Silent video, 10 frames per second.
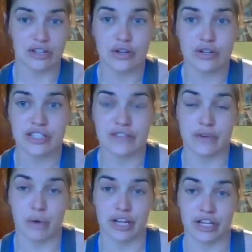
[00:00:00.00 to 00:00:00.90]
those if you
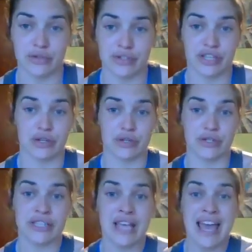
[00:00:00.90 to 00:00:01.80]
want to use
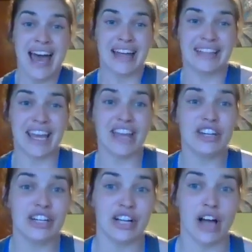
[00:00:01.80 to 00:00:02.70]
those. And the
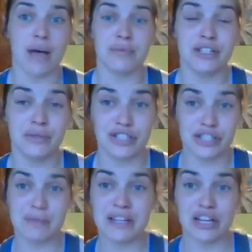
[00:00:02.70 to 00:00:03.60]
other option would
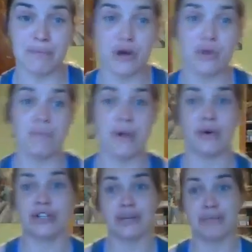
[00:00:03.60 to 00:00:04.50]
just be jump rope
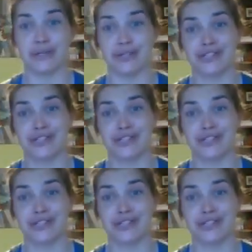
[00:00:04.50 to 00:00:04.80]
or doubles.